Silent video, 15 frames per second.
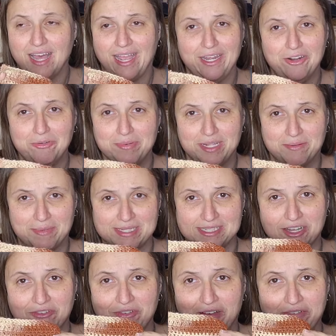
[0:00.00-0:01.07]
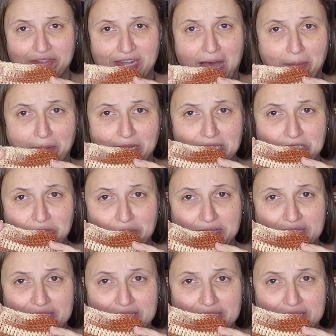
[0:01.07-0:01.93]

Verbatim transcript: I know I'm getting myself off topic doing